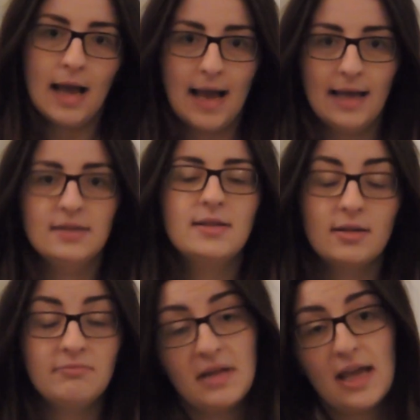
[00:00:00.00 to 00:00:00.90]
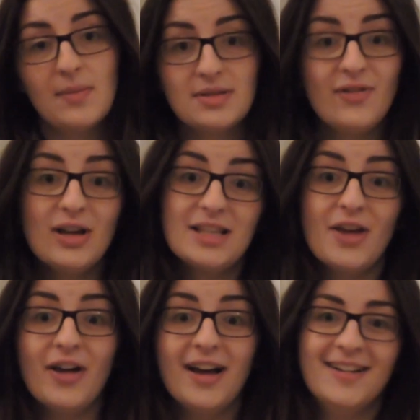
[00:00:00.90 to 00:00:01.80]
And here comes the
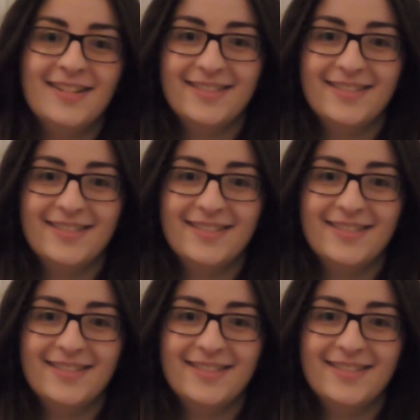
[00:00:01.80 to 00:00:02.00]
voiceover.